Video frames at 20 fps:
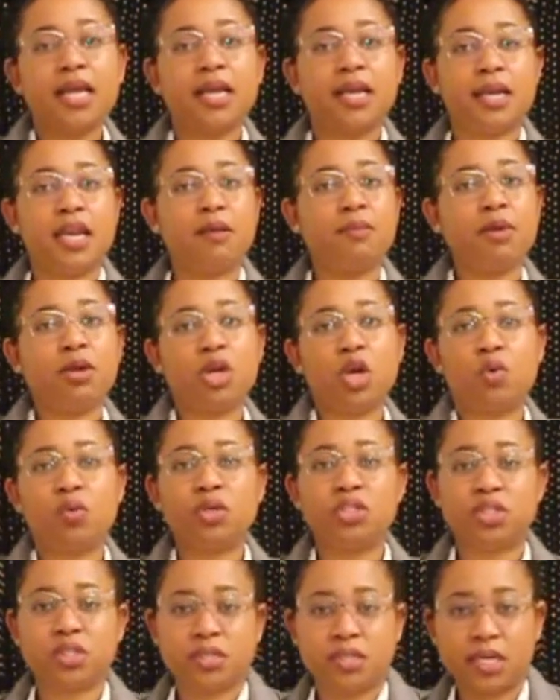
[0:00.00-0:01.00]
let me know
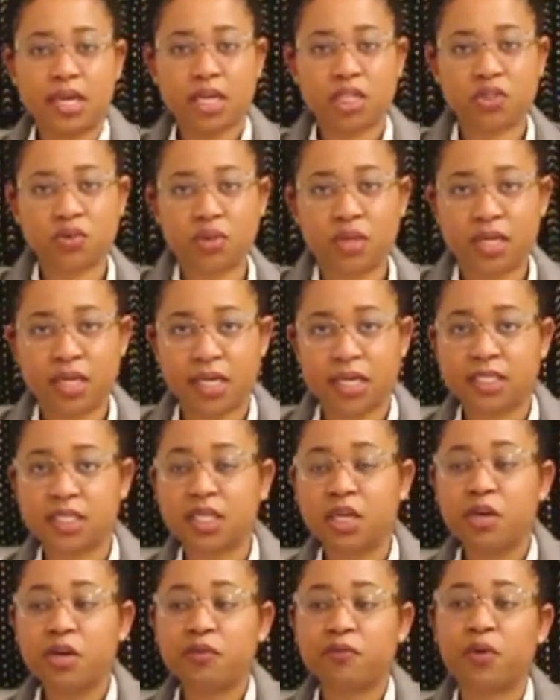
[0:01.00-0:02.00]
what your schedule is
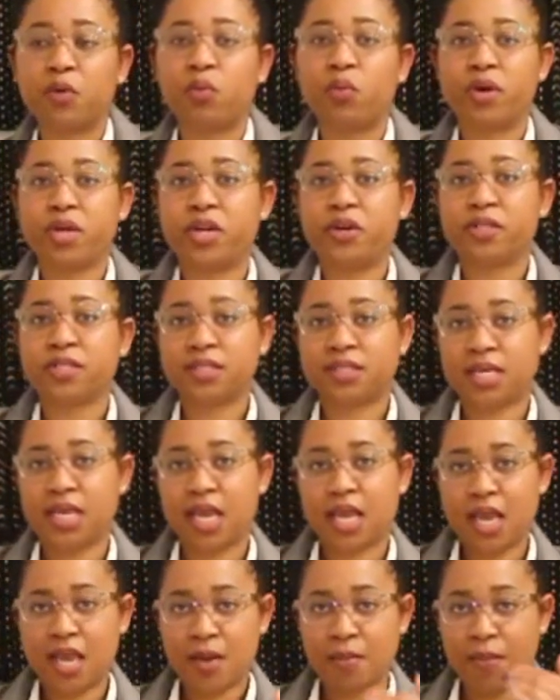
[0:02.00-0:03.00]
for when you're
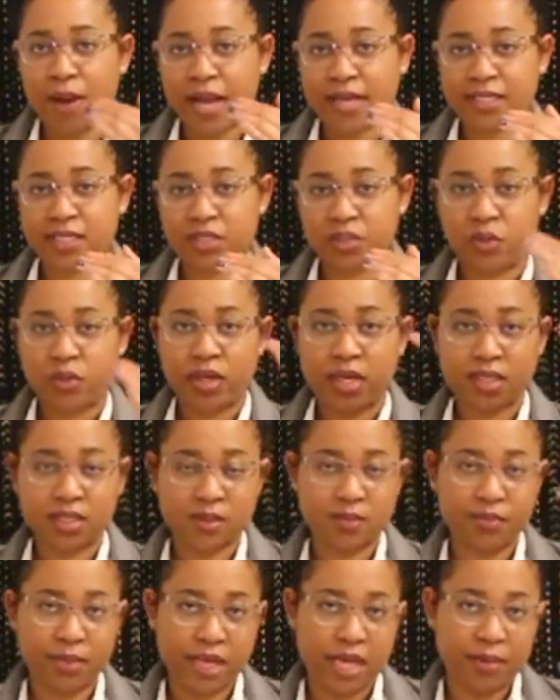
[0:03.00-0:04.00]
seeing my students
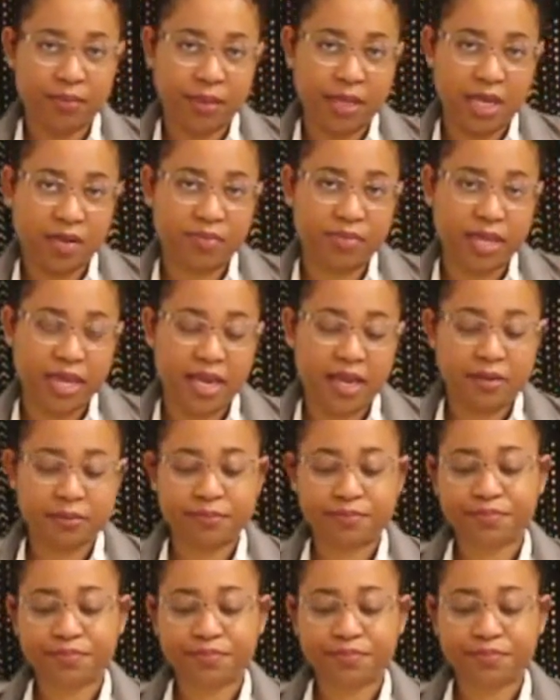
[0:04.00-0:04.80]
blank, blank, blank.